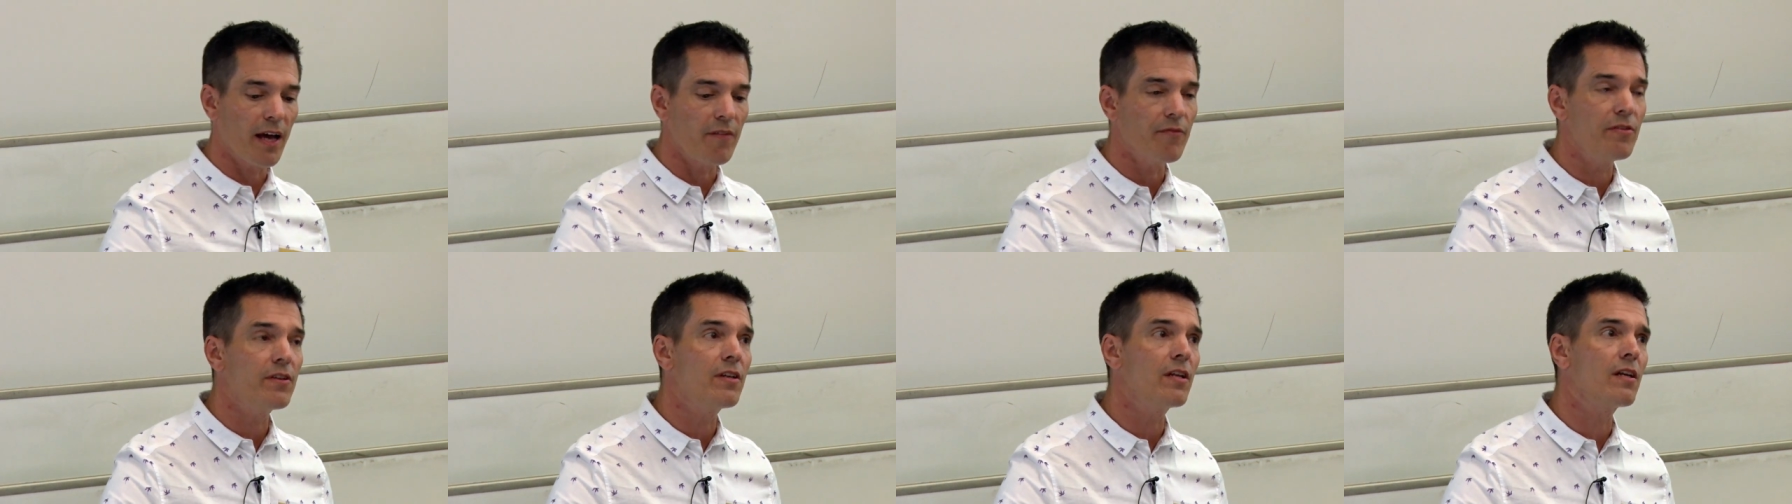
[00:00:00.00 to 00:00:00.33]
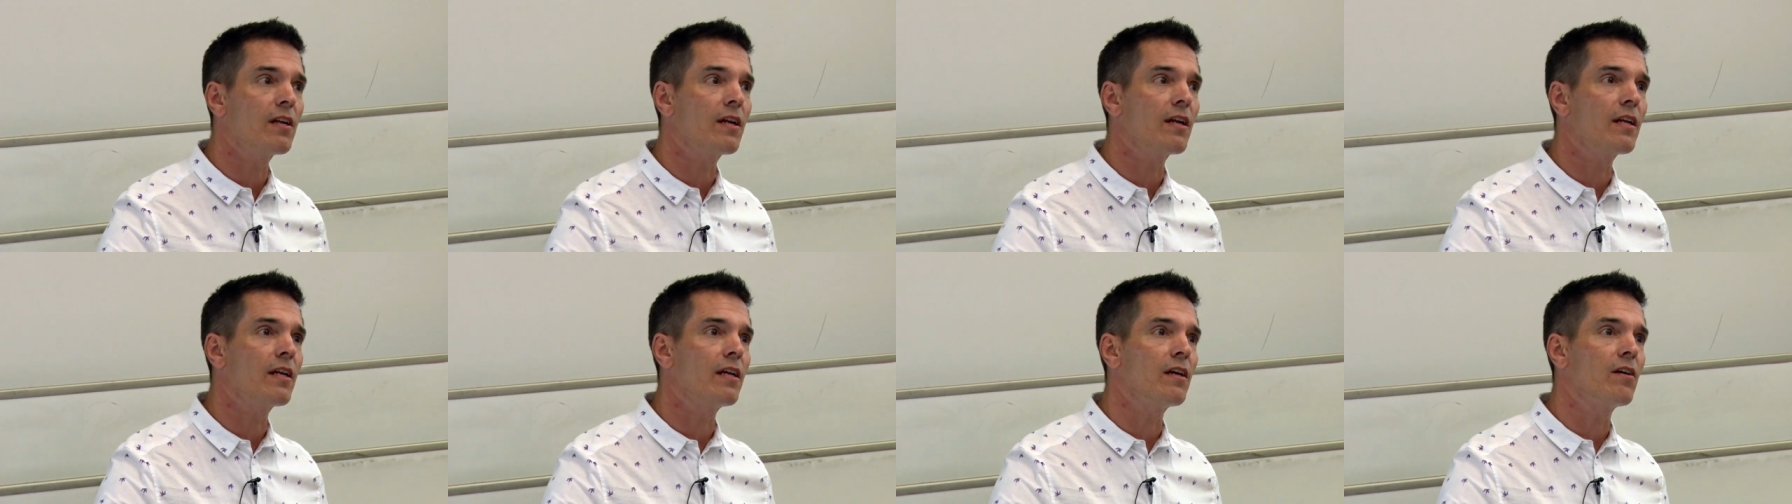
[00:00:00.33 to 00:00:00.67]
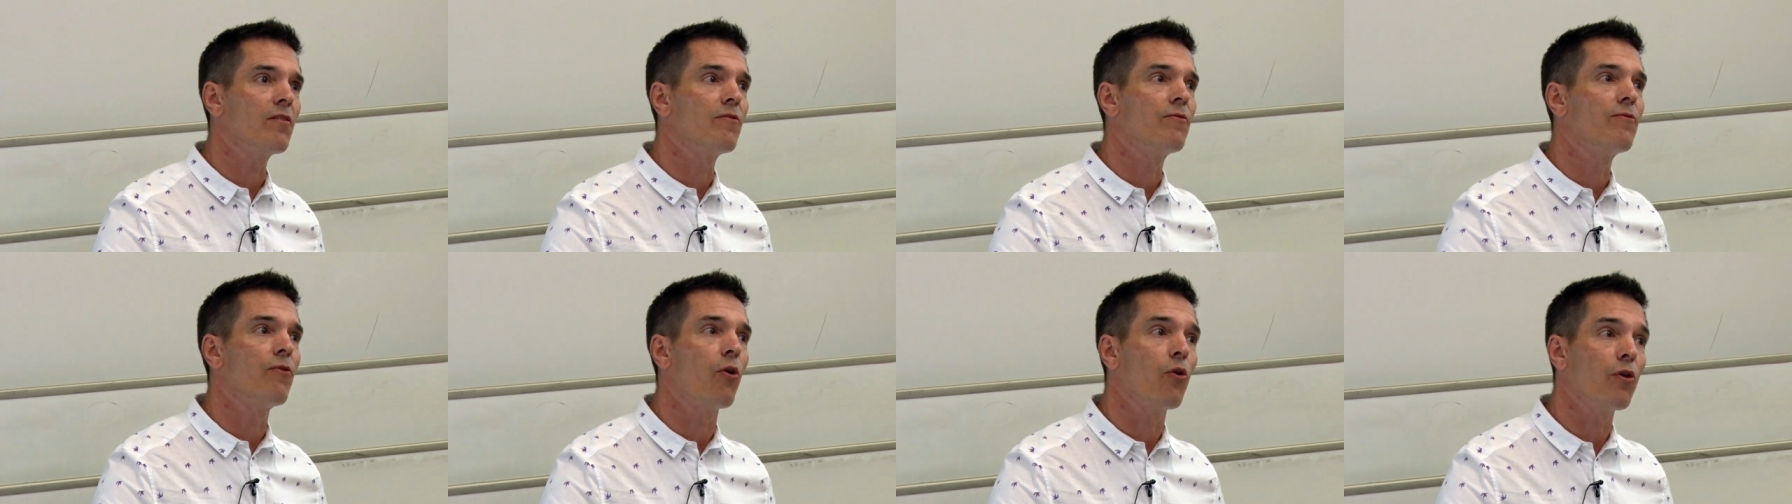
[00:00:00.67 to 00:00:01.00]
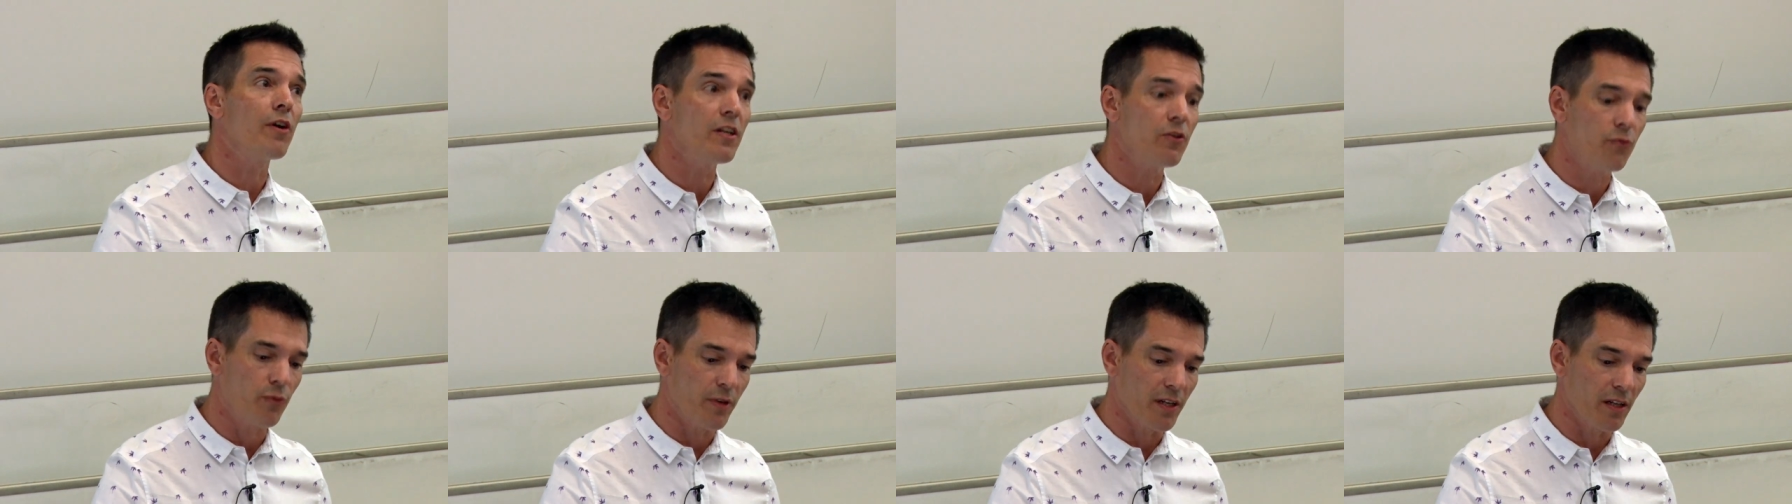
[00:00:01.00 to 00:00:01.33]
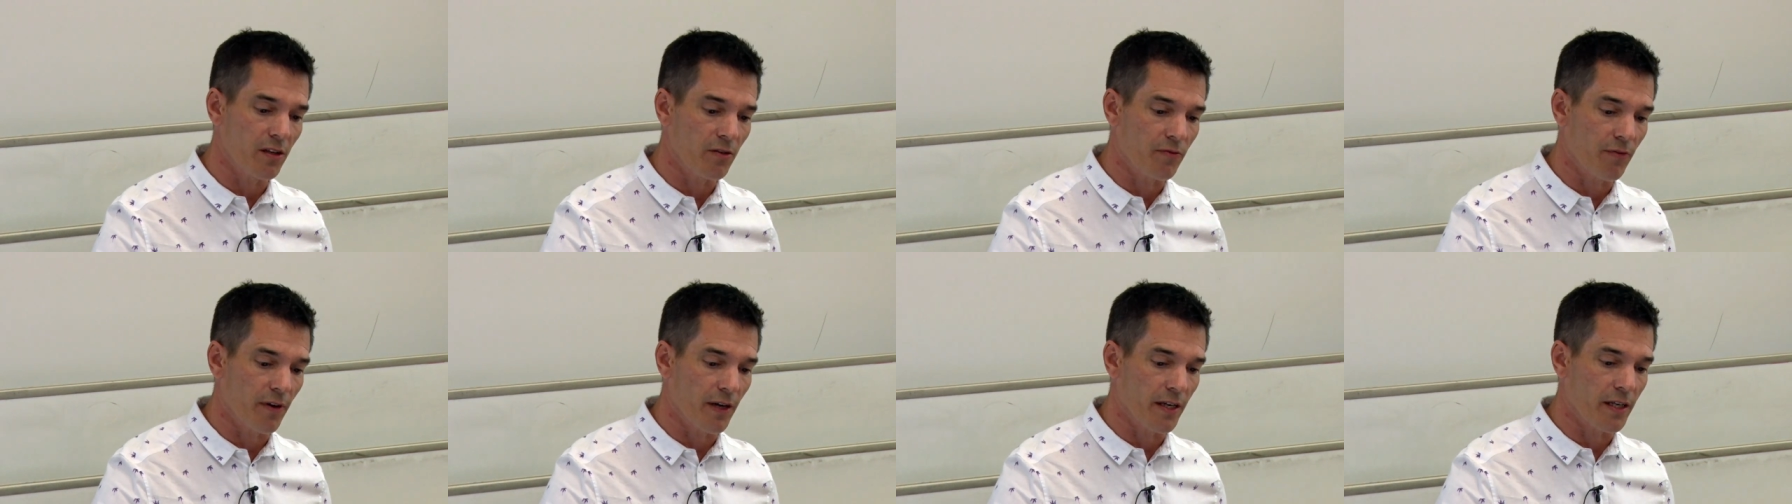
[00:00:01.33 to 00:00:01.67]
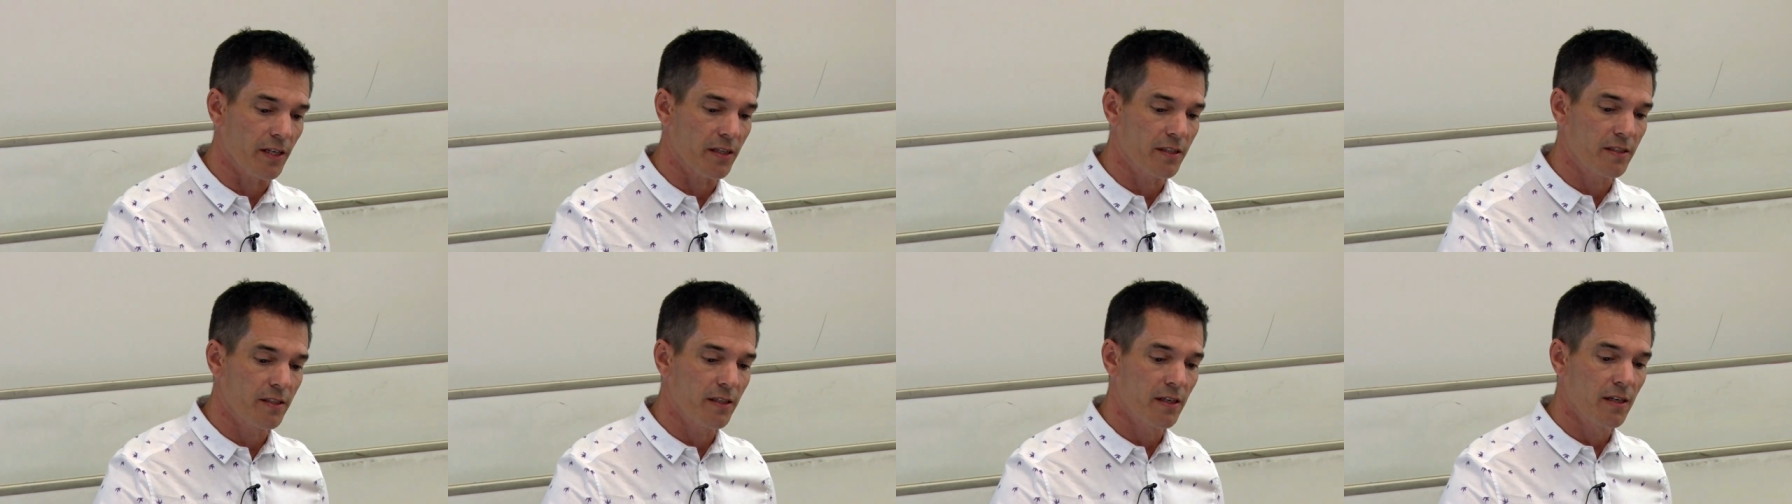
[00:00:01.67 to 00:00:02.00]
evidently avoid real
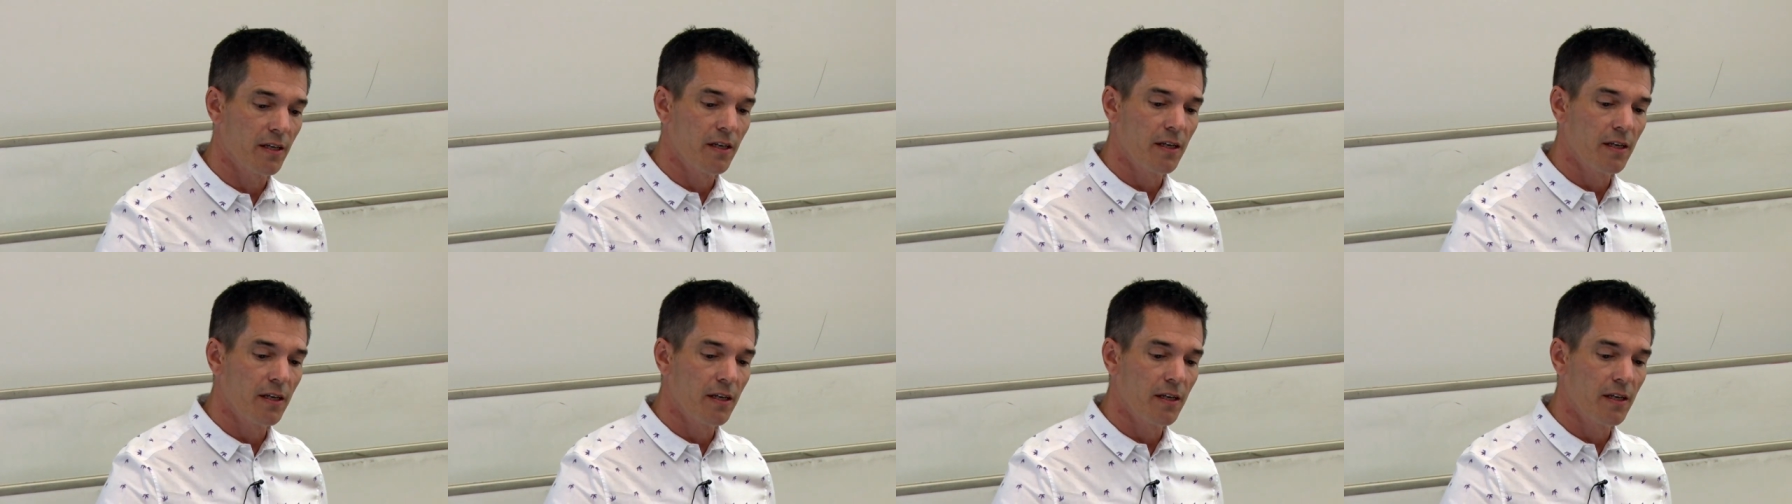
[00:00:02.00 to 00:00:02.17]
fights,